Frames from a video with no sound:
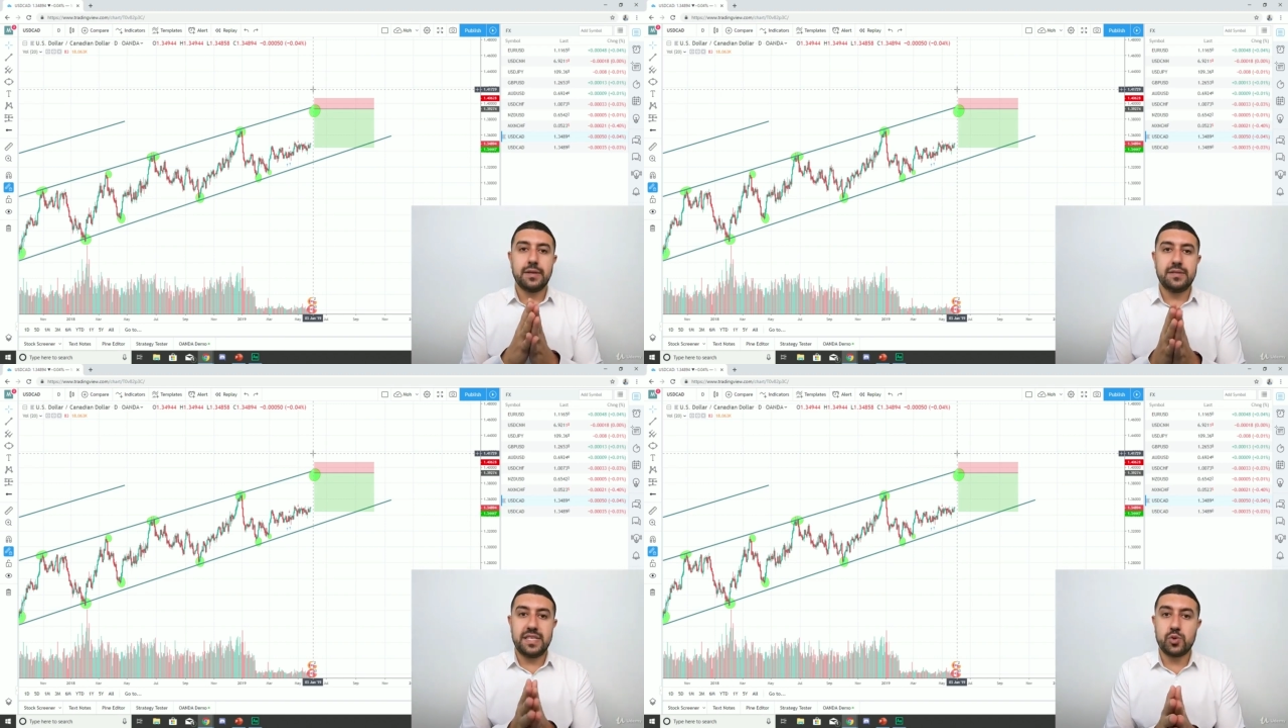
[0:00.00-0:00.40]

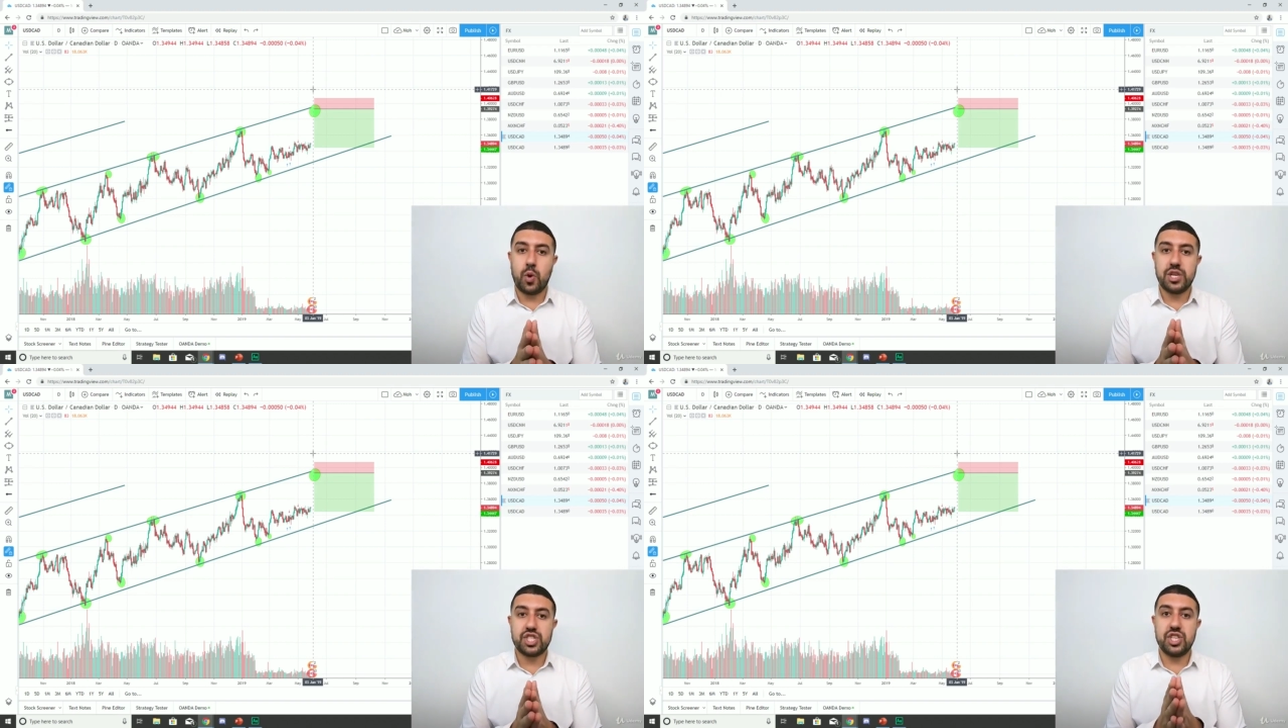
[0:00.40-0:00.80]
These
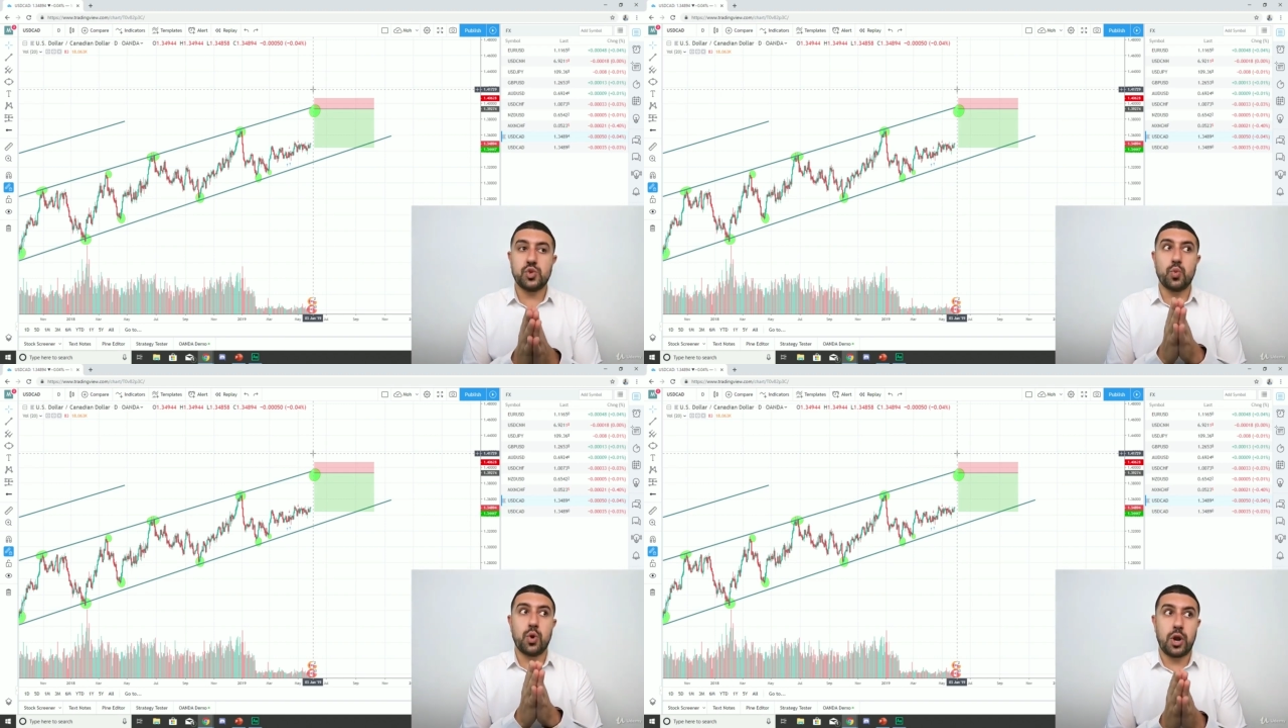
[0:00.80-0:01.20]

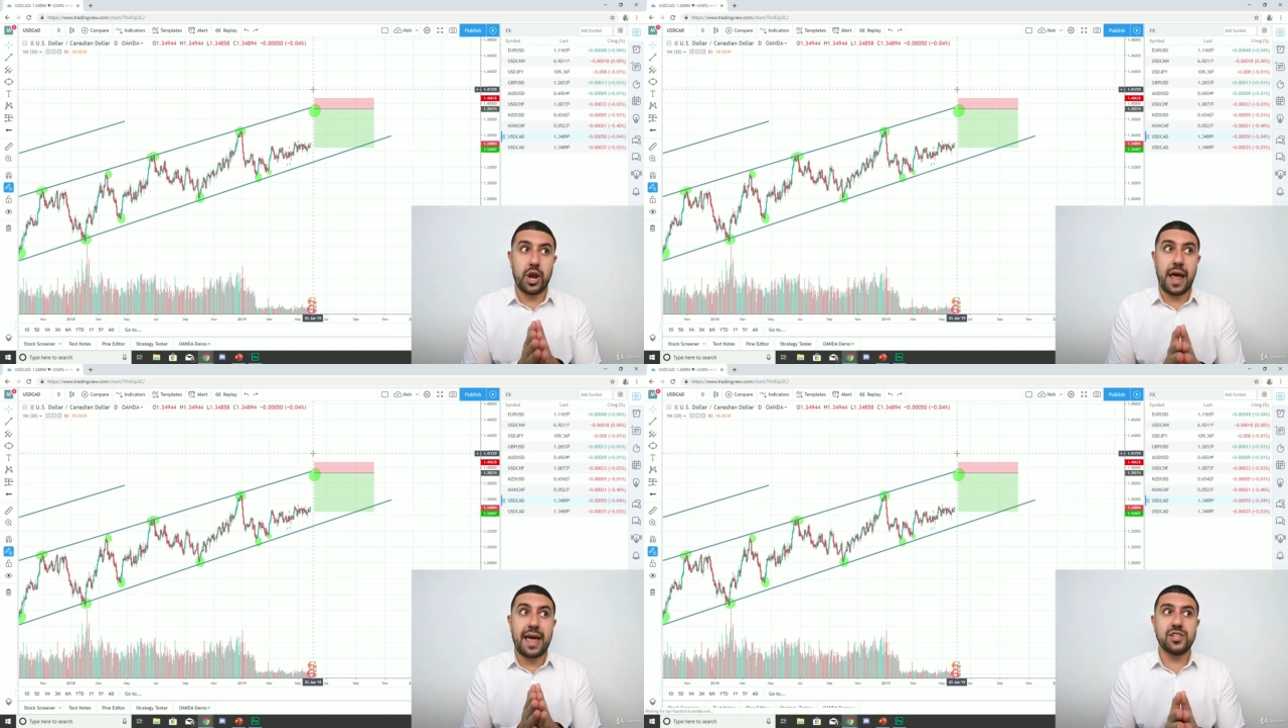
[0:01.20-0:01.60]
questions we're
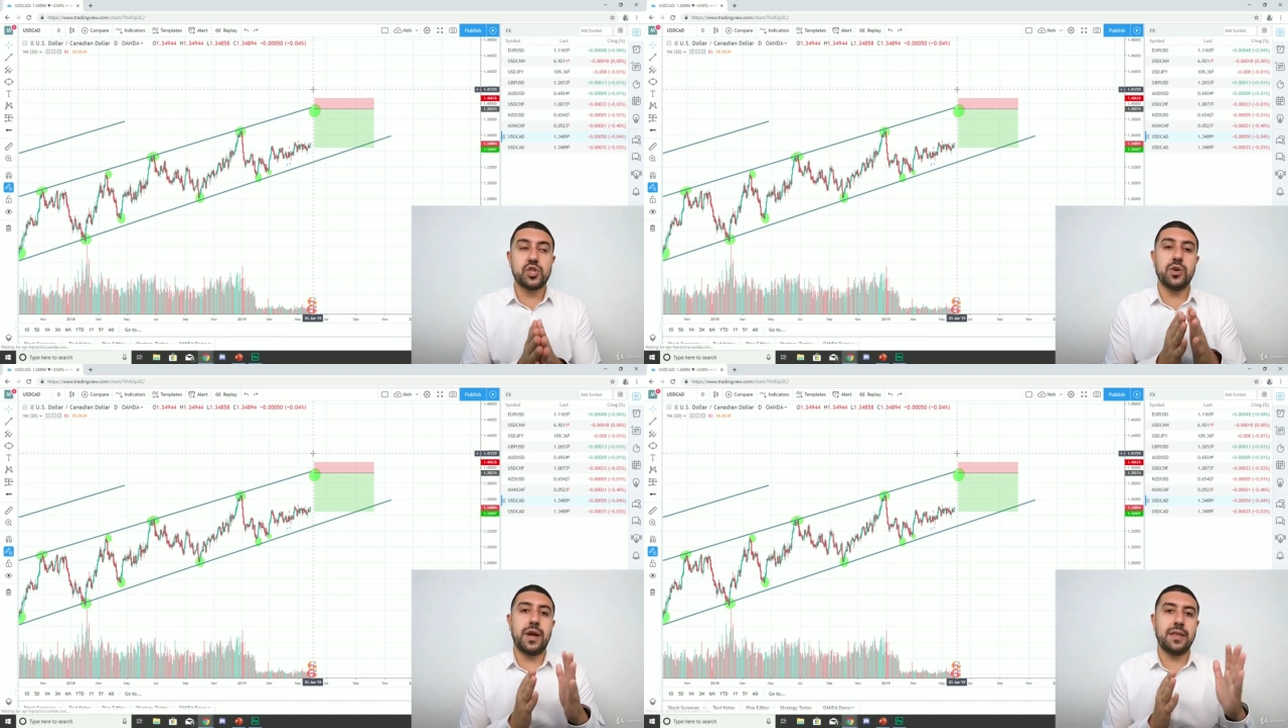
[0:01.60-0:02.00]
going to
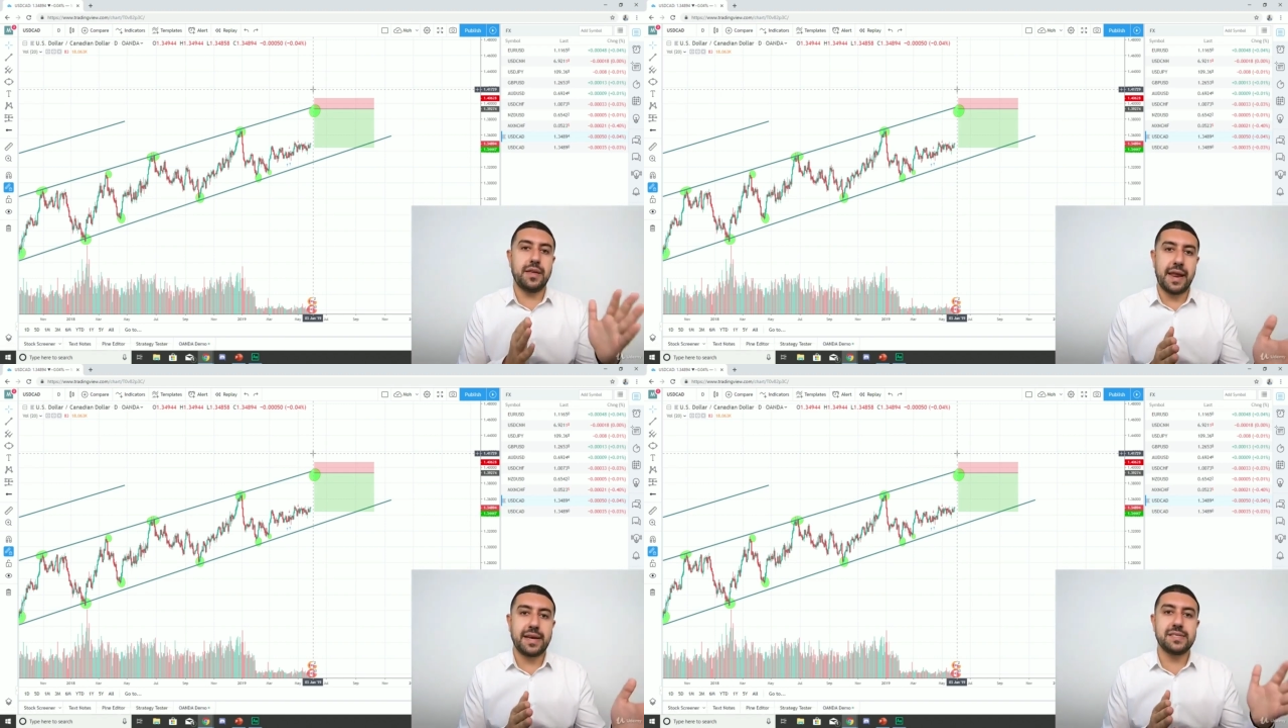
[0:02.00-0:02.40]
answer in the
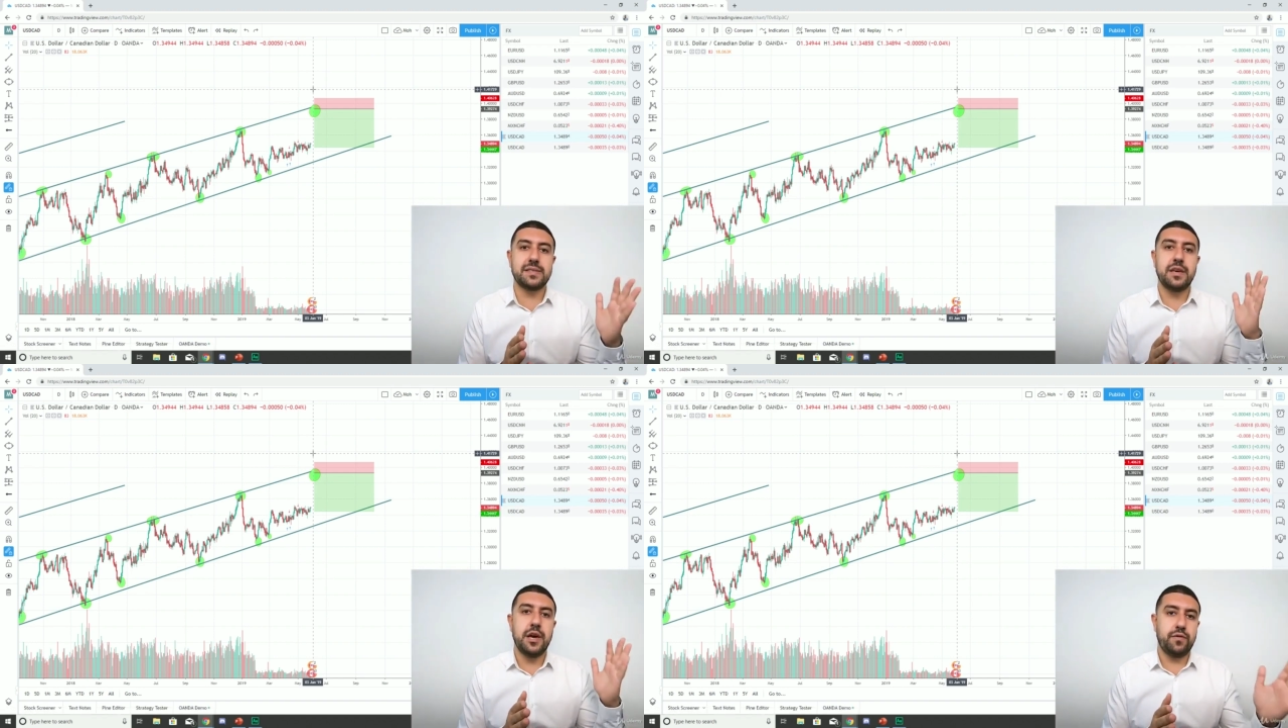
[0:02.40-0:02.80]
next